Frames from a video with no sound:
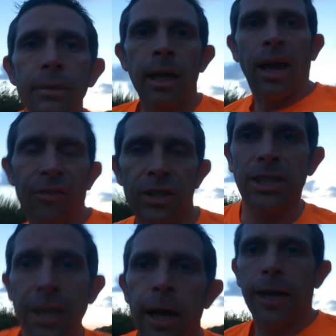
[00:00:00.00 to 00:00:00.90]
efforts
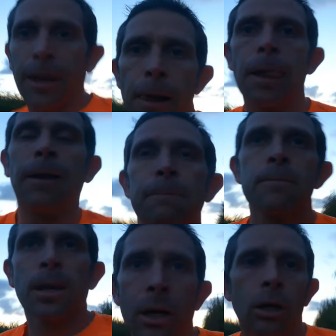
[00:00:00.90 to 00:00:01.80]
tonight,
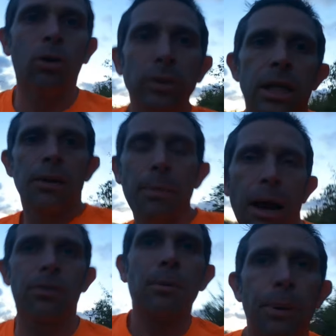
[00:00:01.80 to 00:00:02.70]
all done at
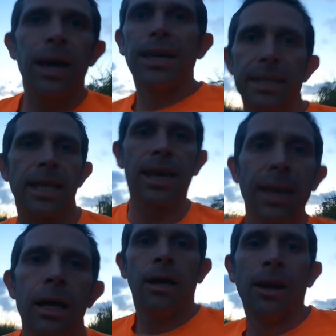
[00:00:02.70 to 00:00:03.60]
marathon pace
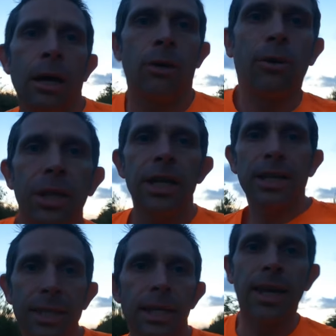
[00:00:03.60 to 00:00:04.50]
with an
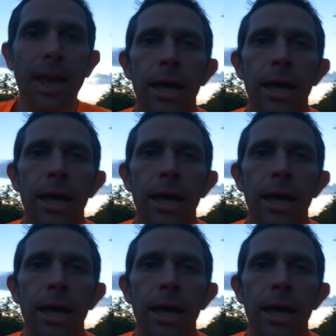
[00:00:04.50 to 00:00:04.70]
easy